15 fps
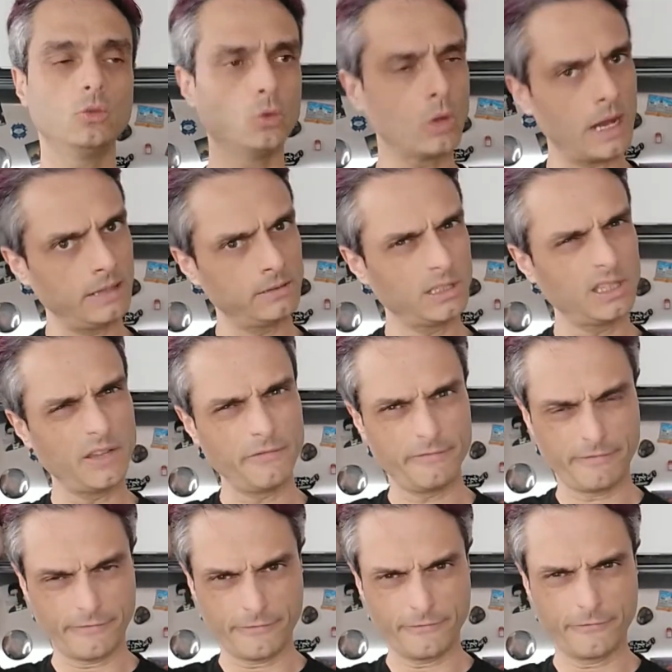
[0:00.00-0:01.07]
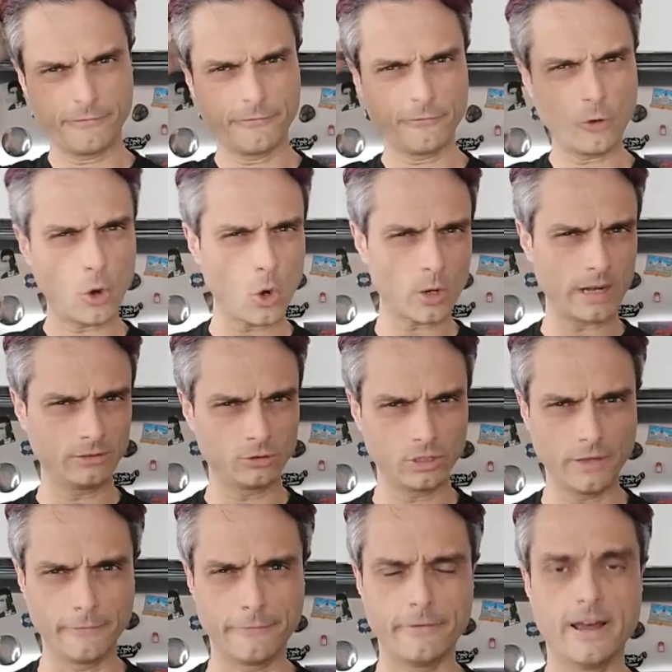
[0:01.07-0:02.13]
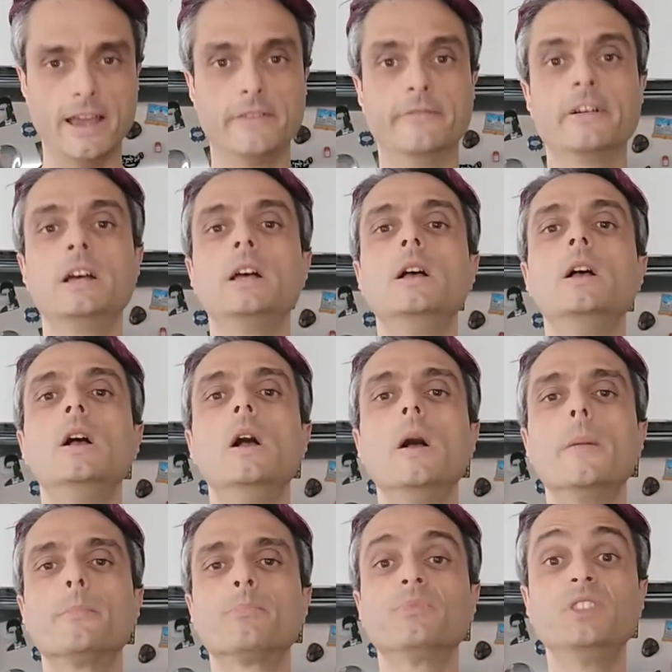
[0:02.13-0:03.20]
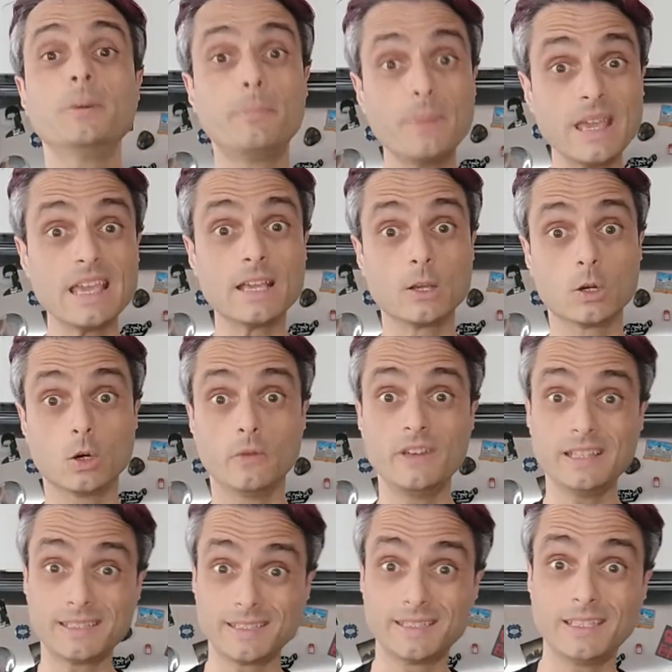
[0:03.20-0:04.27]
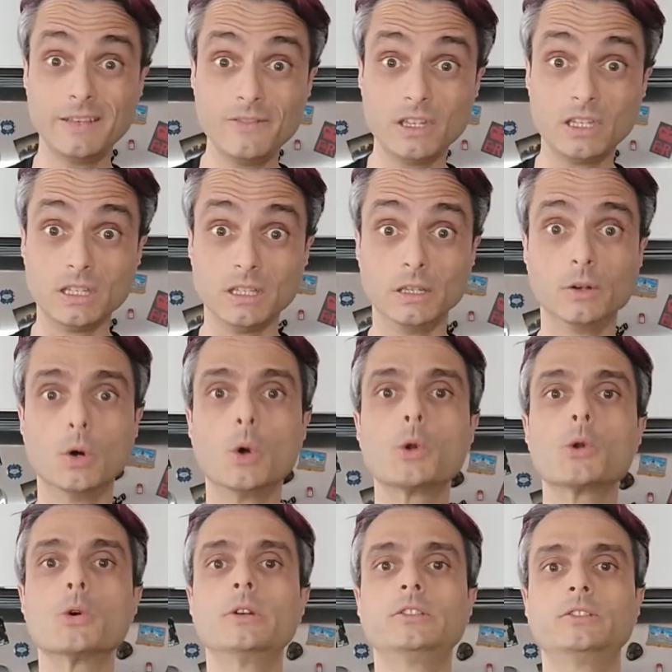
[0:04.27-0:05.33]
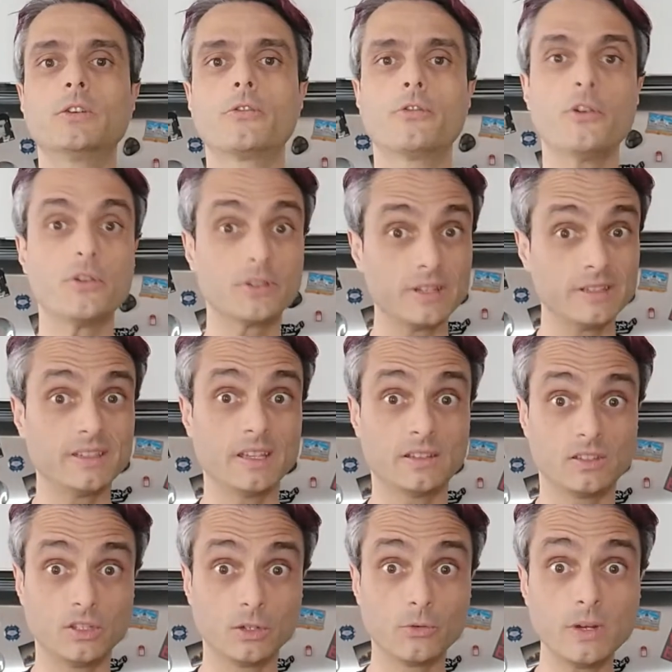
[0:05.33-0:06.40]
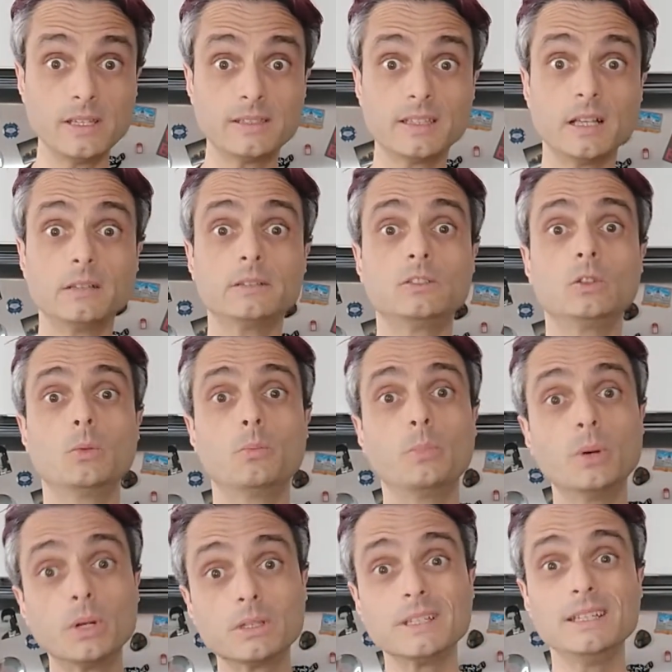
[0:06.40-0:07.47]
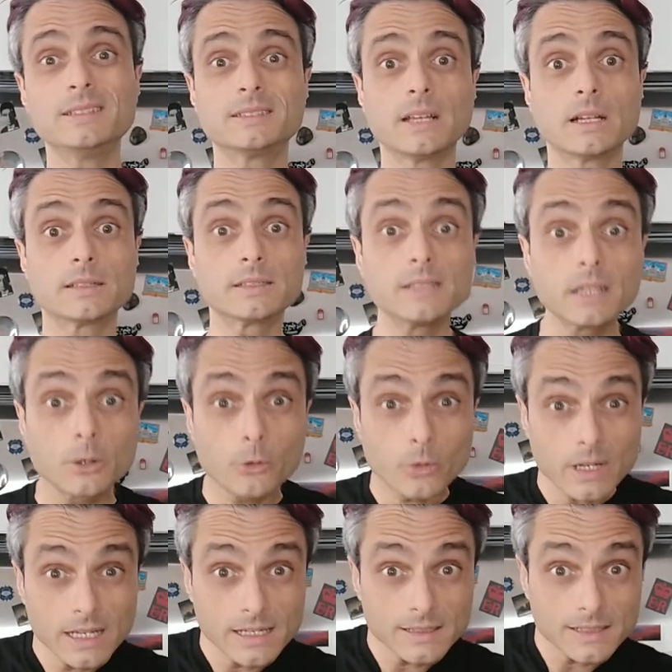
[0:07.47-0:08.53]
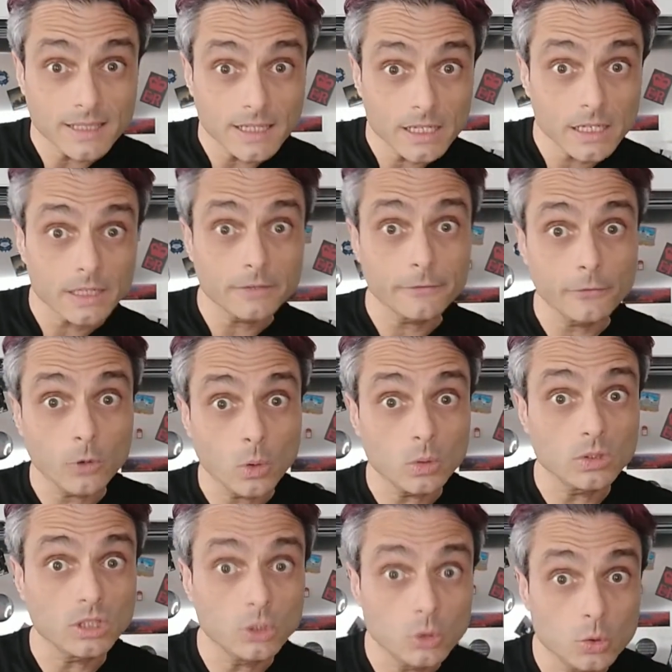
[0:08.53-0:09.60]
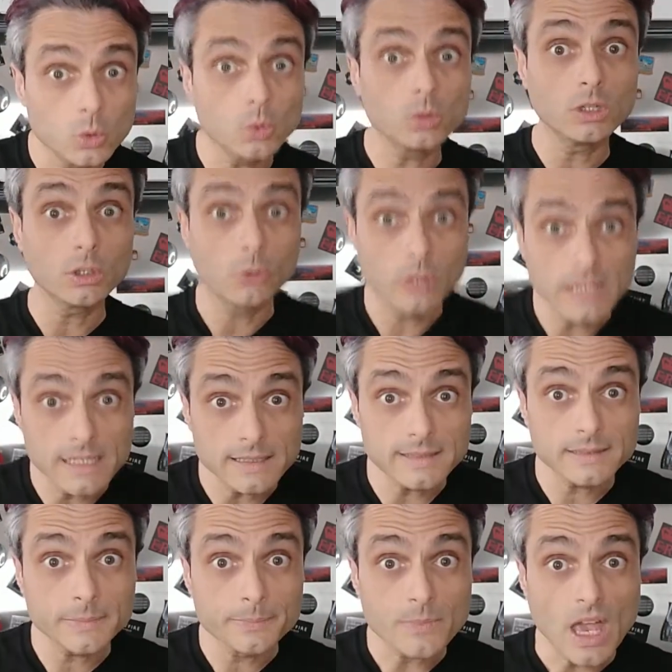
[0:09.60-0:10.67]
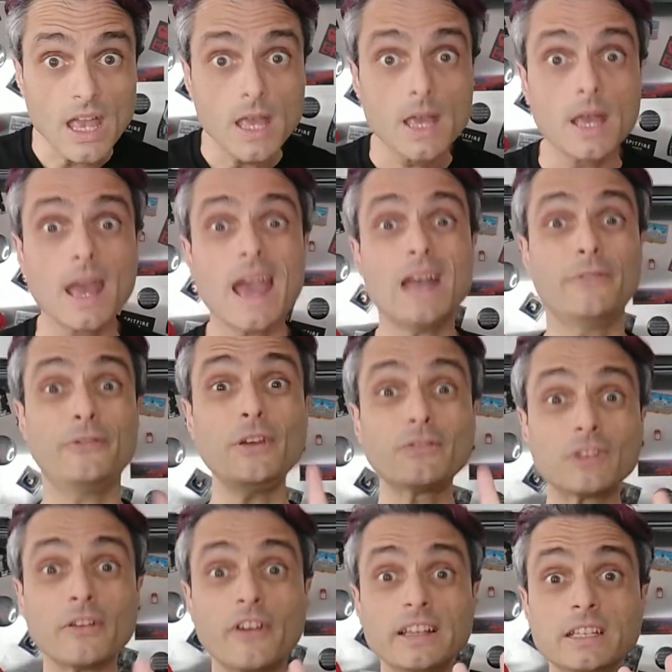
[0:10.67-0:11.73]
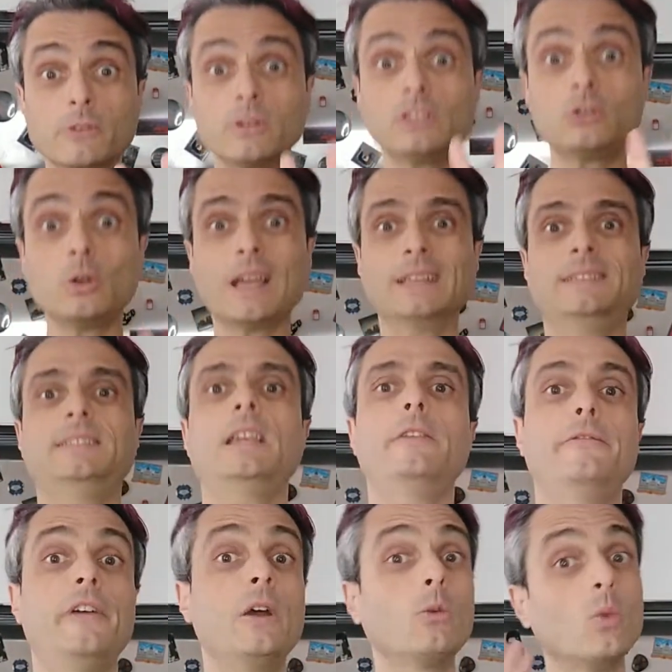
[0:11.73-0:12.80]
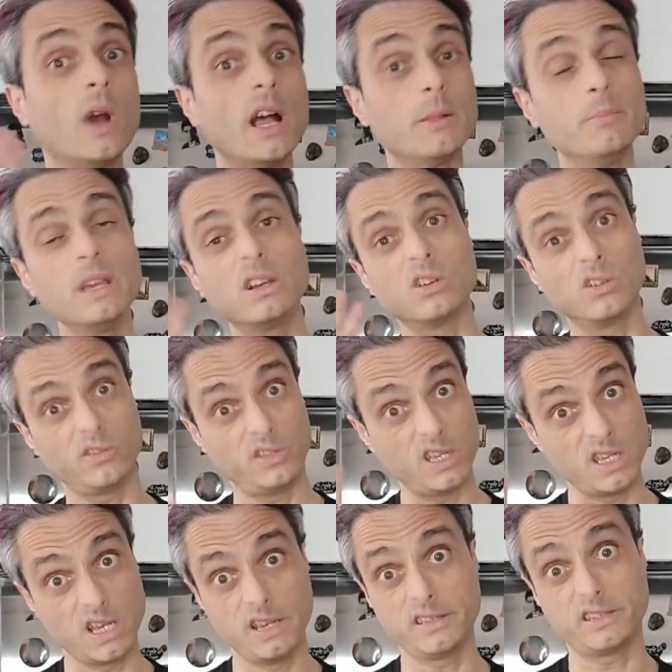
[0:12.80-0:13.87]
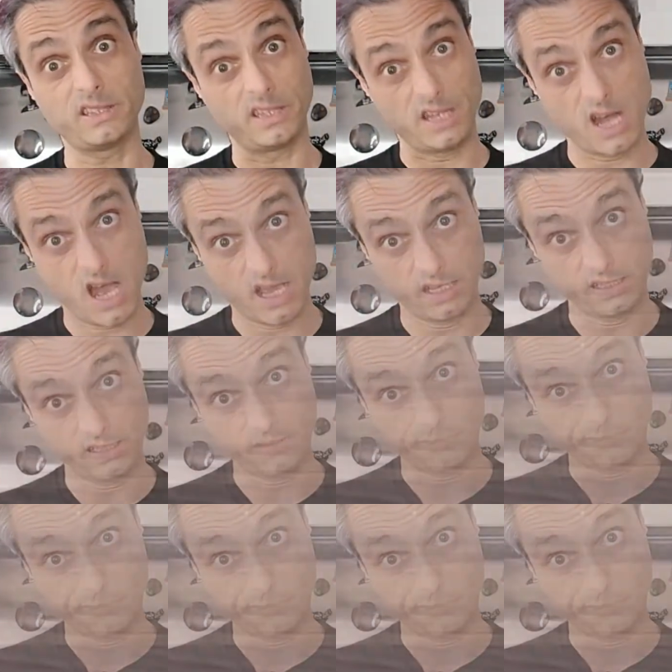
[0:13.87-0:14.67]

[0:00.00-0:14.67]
104, 105. The peak of its activity occurs at 36 degrees Celsius, but it starts decreasing at 42 degrees. At 55 degrees you can say farewell because the yeast dies.